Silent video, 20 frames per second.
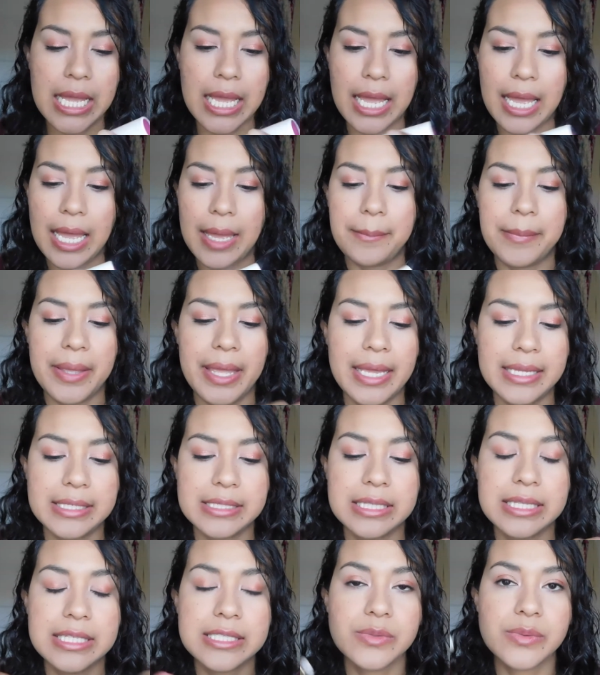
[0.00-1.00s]
um, and
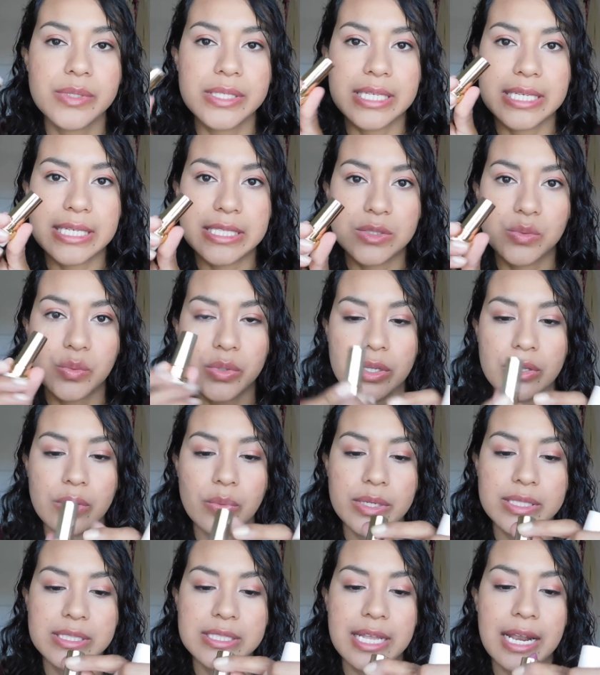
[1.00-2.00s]
this one is one of the
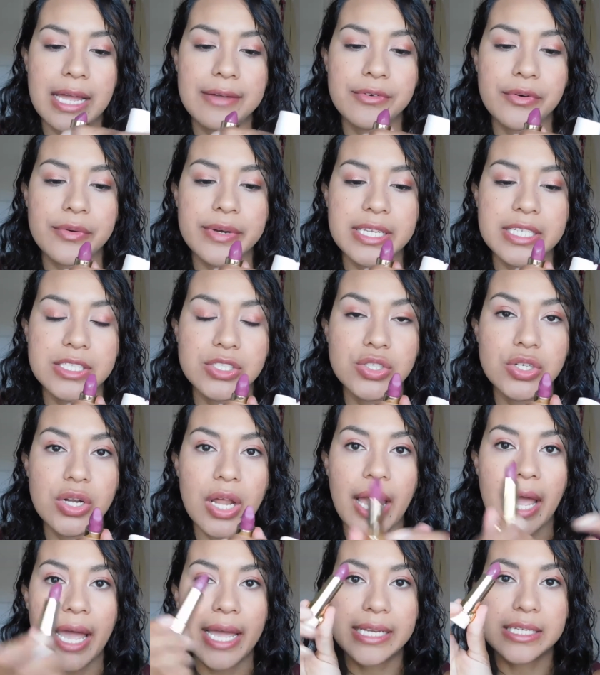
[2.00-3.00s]
ones that i've already
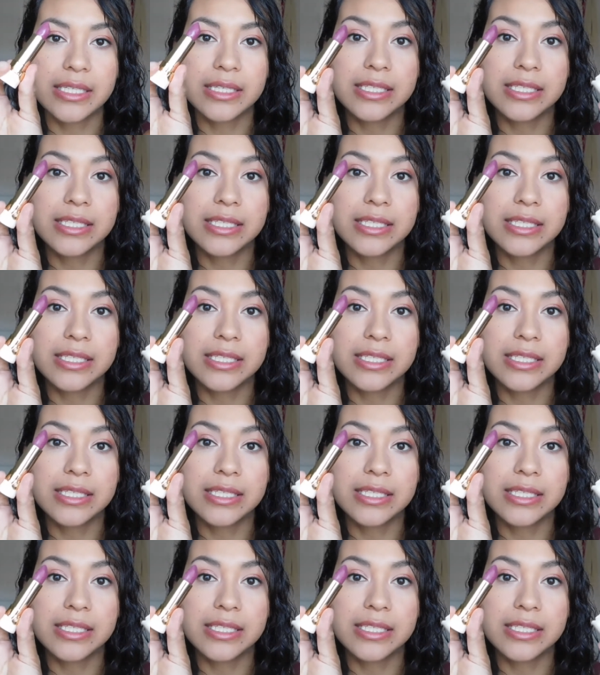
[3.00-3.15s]
tried